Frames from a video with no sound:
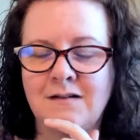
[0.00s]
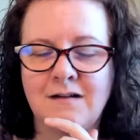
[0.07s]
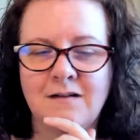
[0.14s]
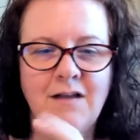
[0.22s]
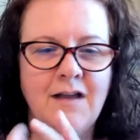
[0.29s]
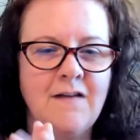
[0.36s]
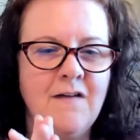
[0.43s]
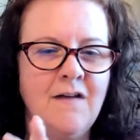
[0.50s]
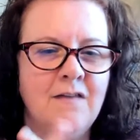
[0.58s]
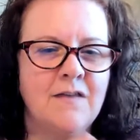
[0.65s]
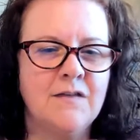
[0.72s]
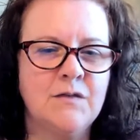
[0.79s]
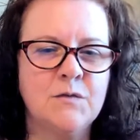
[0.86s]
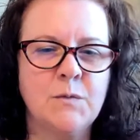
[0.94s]
Okay.
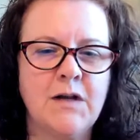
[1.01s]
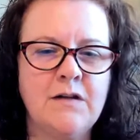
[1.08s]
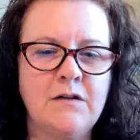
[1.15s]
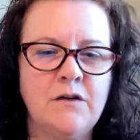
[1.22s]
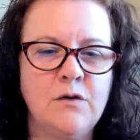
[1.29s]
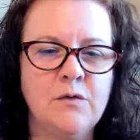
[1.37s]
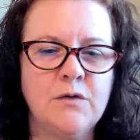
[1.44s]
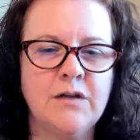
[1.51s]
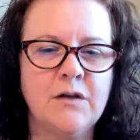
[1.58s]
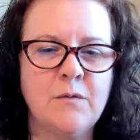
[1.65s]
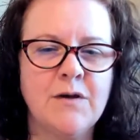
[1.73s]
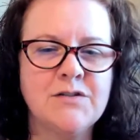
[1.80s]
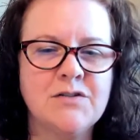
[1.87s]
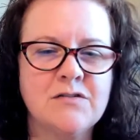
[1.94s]
This is what I do. Look at
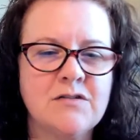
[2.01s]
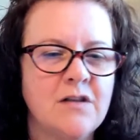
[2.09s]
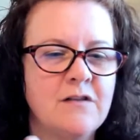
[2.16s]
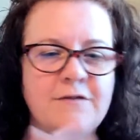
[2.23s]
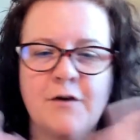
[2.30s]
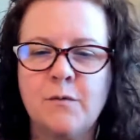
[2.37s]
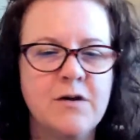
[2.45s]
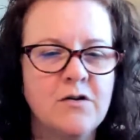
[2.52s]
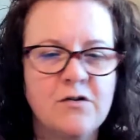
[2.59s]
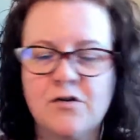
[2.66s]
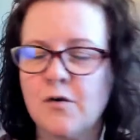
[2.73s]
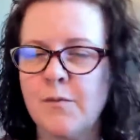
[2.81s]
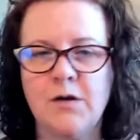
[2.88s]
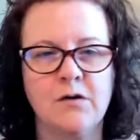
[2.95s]
questions on the phone while you're on
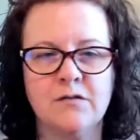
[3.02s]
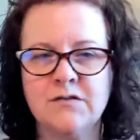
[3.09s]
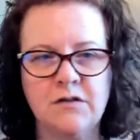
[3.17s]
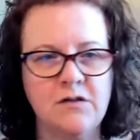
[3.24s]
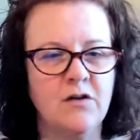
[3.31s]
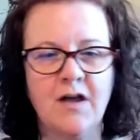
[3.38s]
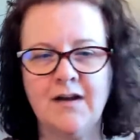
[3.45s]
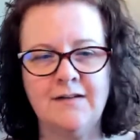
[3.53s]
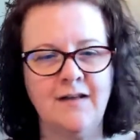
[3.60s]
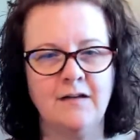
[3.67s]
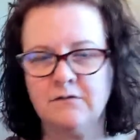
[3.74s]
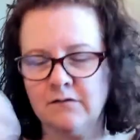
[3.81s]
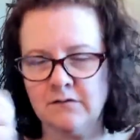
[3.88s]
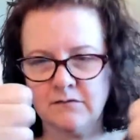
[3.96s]
your computer. So you got it
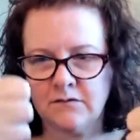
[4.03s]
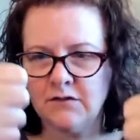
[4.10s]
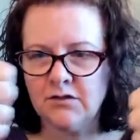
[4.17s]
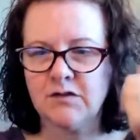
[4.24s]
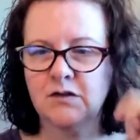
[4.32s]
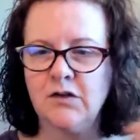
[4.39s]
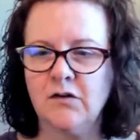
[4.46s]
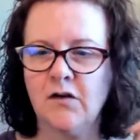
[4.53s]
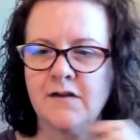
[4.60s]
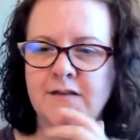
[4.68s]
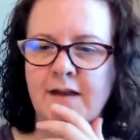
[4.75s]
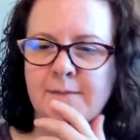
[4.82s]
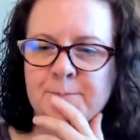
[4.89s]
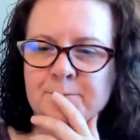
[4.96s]
down. You're all
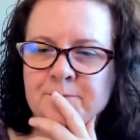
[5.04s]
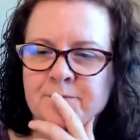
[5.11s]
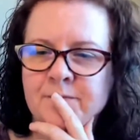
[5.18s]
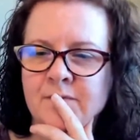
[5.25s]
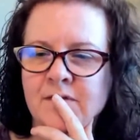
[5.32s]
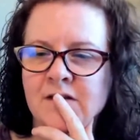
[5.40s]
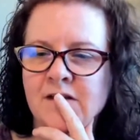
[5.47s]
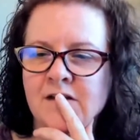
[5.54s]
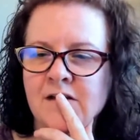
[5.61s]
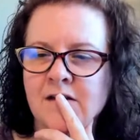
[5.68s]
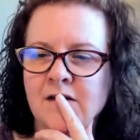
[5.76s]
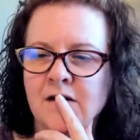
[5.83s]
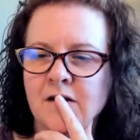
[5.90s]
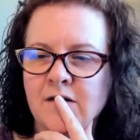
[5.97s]
set.
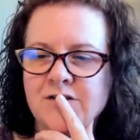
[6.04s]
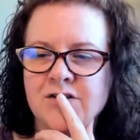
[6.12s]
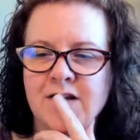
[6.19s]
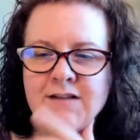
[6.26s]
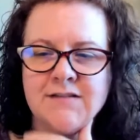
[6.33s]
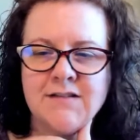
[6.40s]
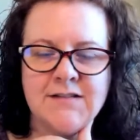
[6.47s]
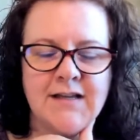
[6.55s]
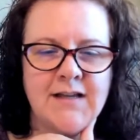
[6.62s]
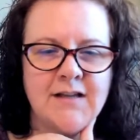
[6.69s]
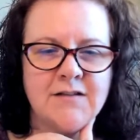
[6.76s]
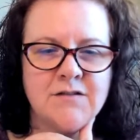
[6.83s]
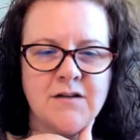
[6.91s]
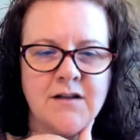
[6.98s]
Okay. Jeanette says I
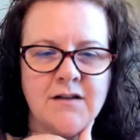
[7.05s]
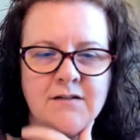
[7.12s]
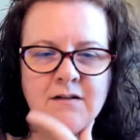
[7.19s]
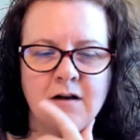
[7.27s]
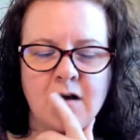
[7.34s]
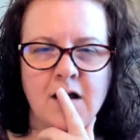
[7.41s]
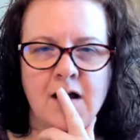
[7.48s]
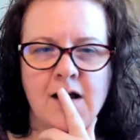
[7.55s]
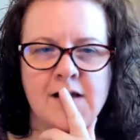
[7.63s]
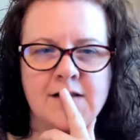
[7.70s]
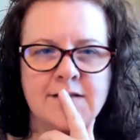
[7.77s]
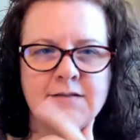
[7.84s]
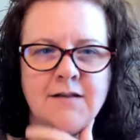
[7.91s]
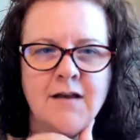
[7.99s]
answered it.
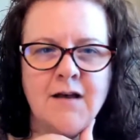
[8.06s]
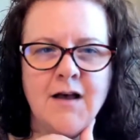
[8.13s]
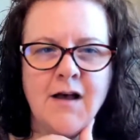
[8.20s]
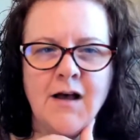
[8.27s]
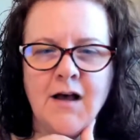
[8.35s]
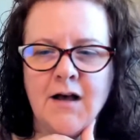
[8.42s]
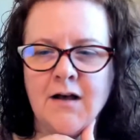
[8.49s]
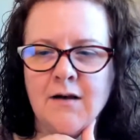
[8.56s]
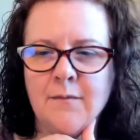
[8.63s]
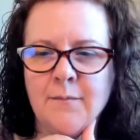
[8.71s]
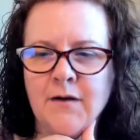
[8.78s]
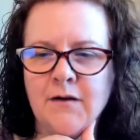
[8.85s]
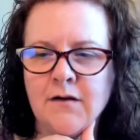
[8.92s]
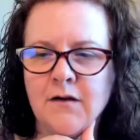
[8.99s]
Awesome.
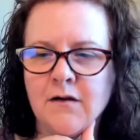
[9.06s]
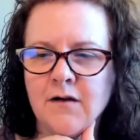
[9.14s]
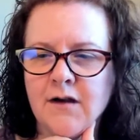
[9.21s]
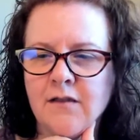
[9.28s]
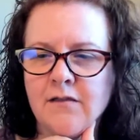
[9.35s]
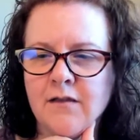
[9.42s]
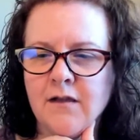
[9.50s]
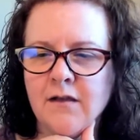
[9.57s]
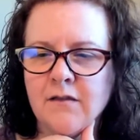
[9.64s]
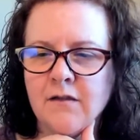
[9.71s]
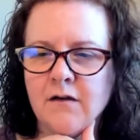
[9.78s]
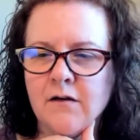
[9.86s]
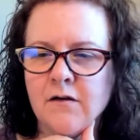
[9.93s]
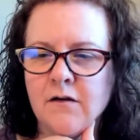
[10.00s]
All right. I think
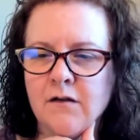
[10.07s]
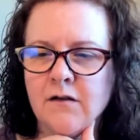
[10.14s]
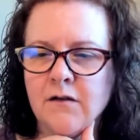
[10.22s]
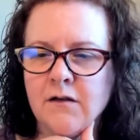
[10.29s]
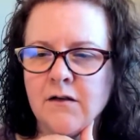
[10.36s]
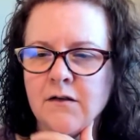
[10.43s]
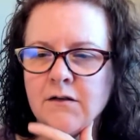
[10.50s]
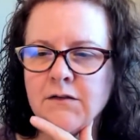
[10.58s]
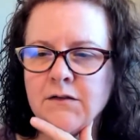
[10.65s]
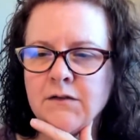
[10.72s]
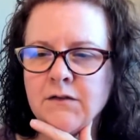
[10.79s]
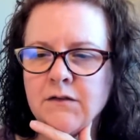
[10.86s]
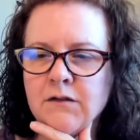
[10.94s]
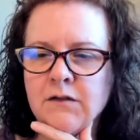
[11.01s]
there
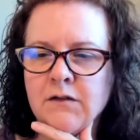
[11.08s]
is.